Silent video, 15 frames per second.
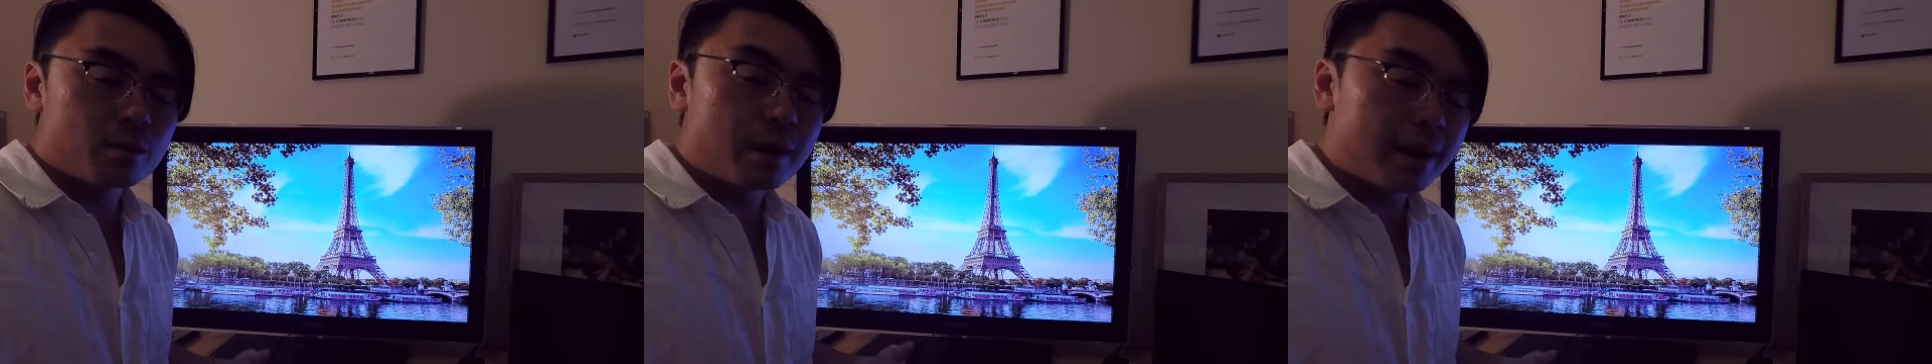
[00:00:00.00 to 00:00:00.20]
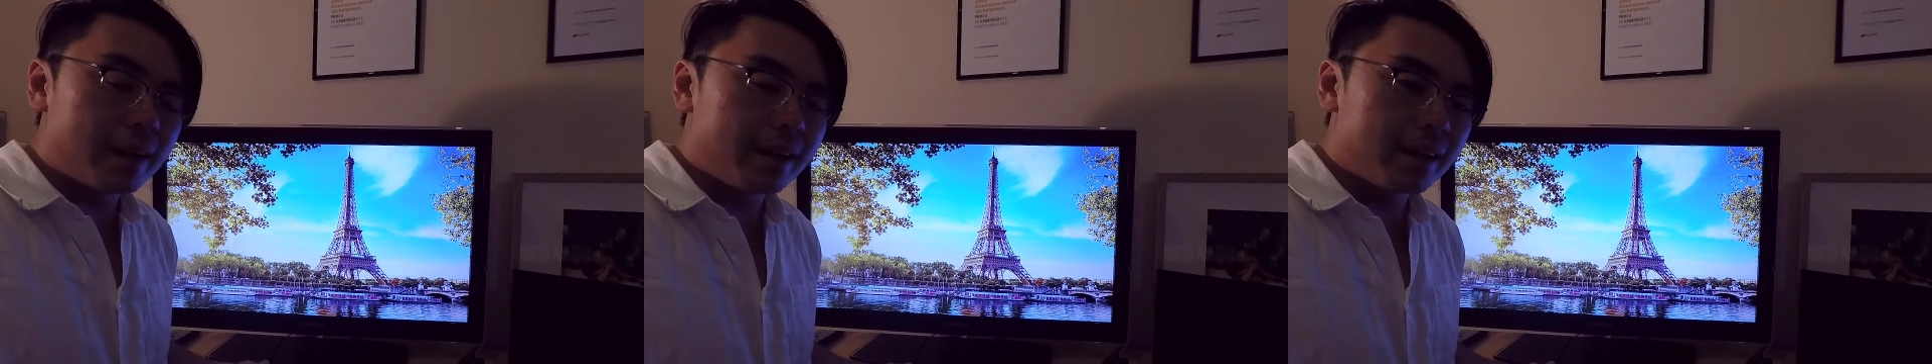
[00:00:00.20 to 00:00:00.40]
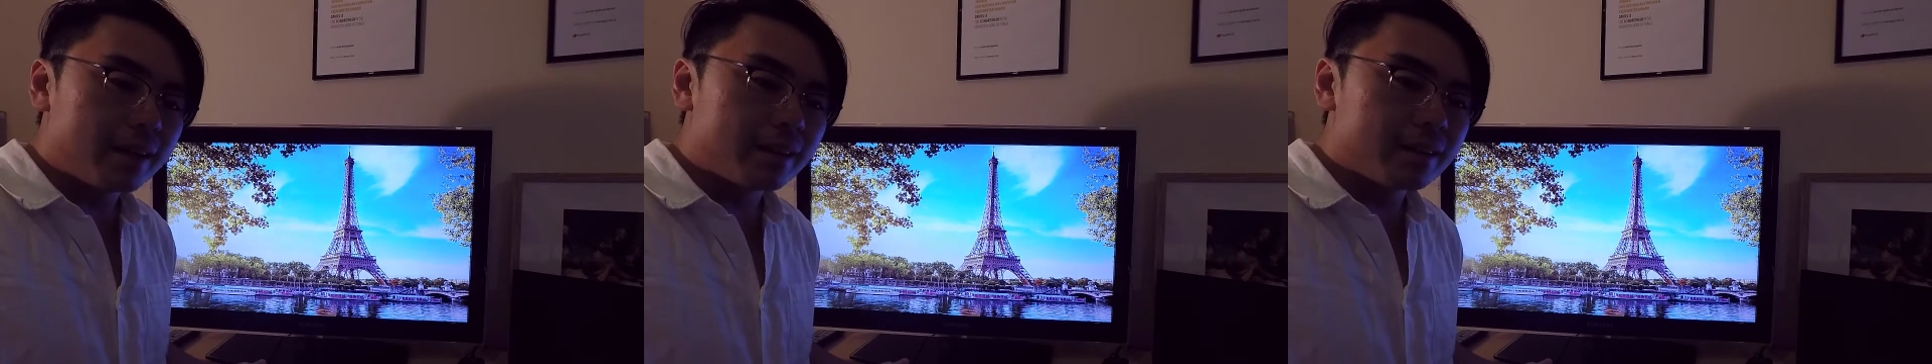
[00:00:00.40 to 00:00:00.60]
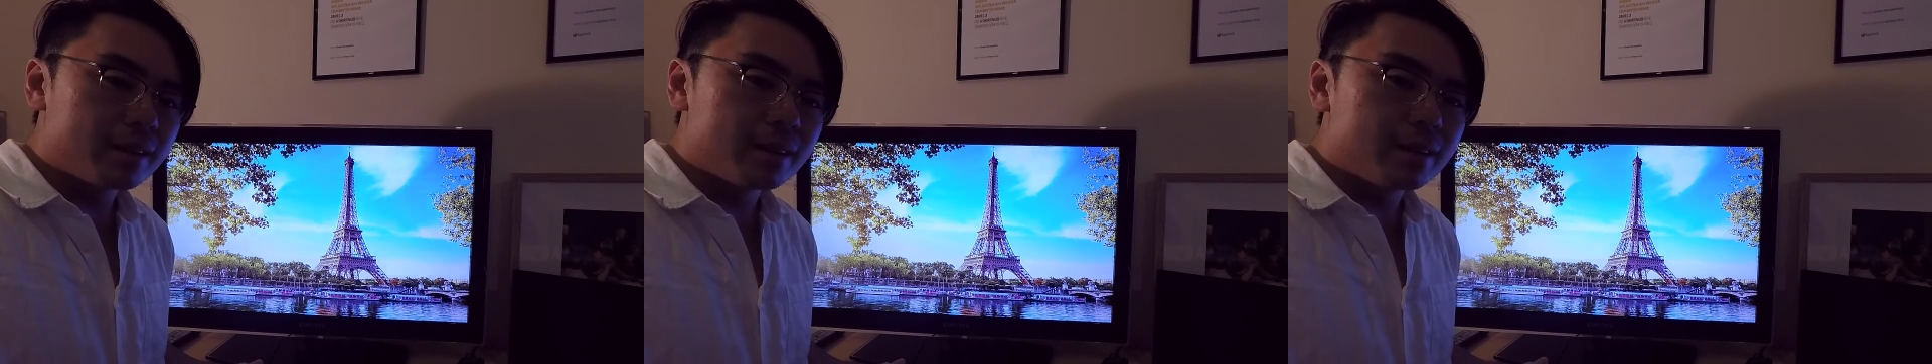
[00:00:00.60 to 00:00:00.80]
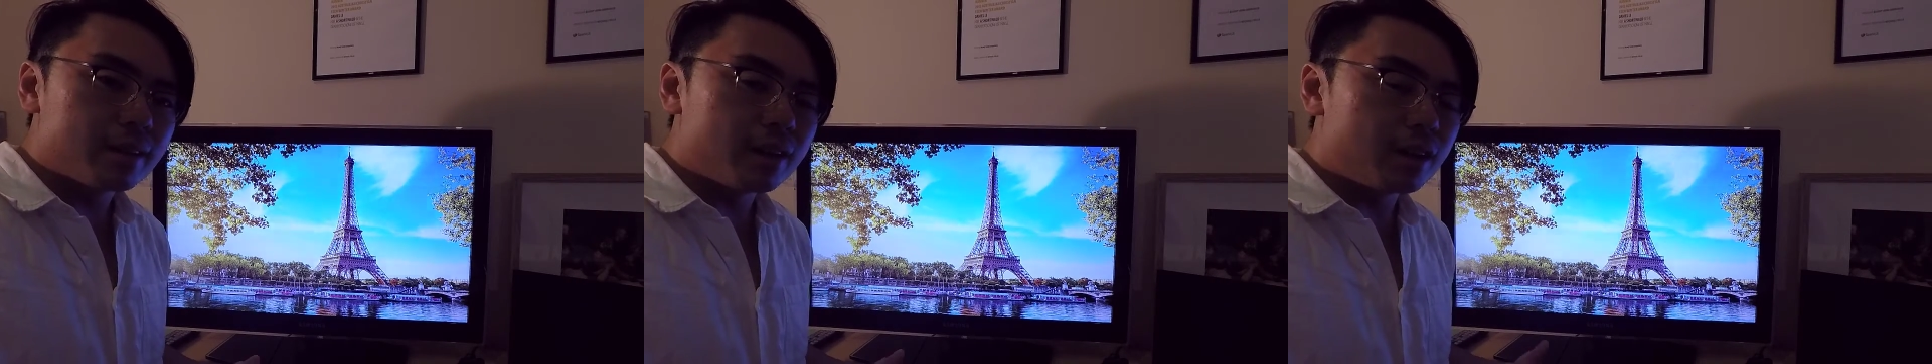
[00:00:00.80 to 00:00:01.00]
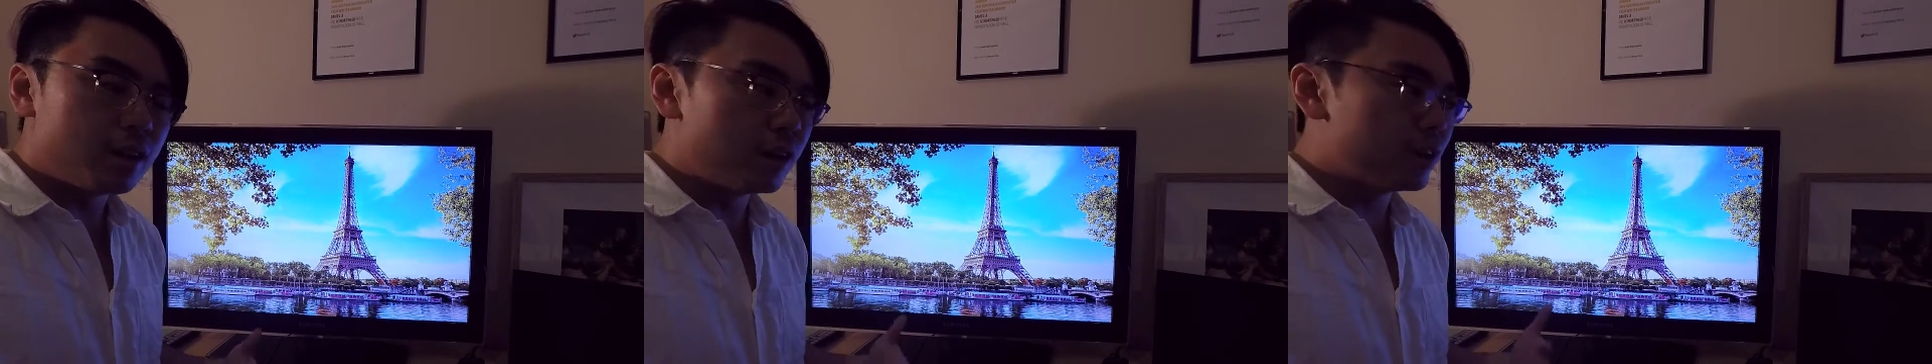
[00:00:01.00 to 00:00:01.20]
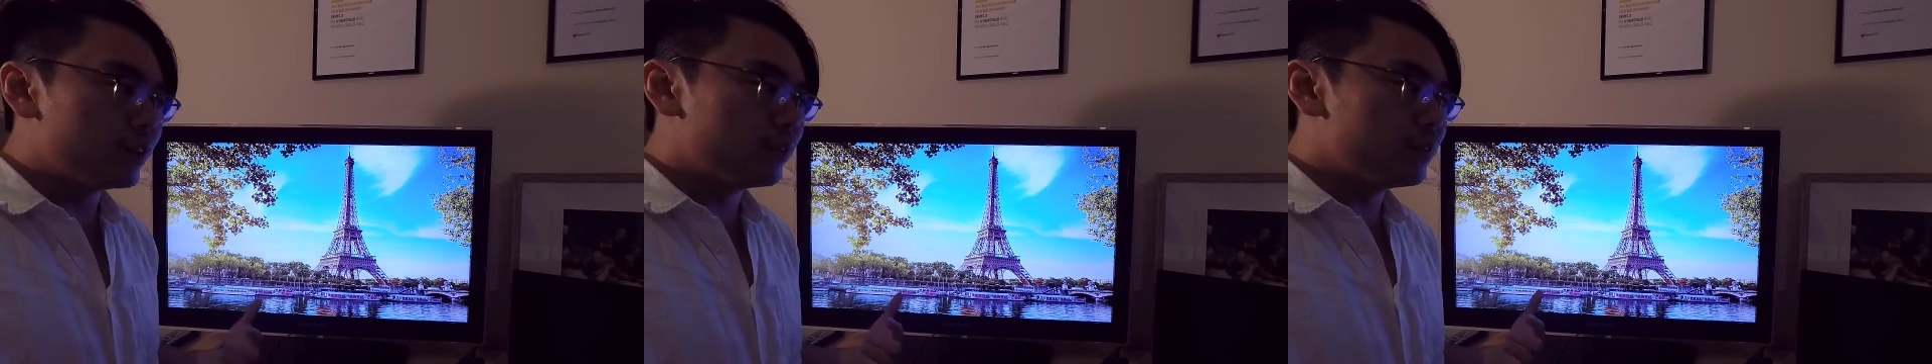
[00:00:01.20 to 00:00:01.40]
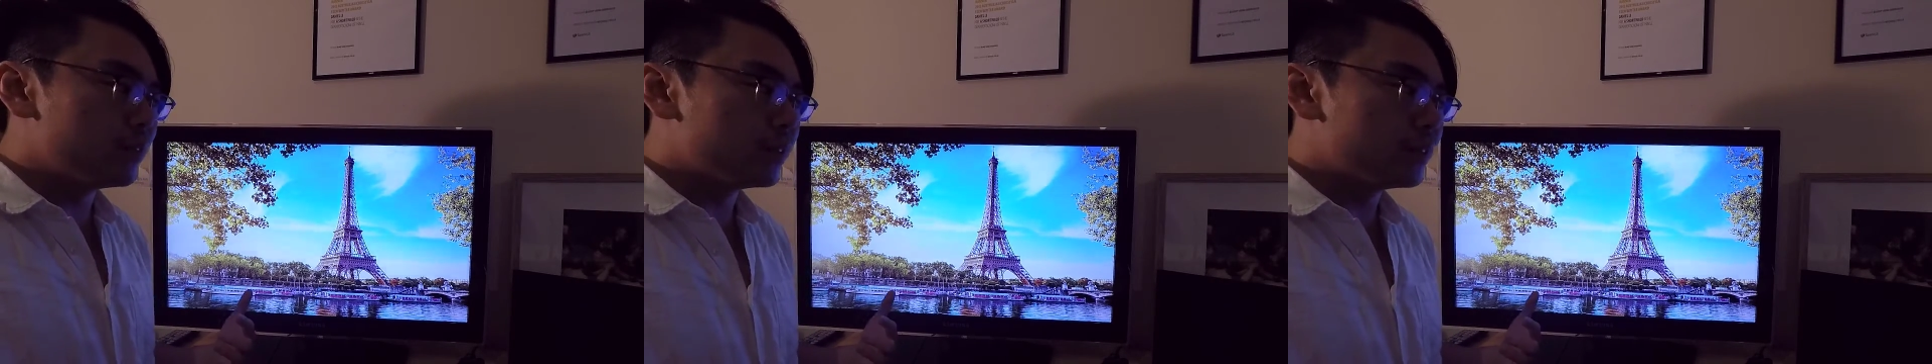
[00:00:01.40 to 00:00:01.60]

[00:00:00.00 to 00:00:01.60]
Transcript: way of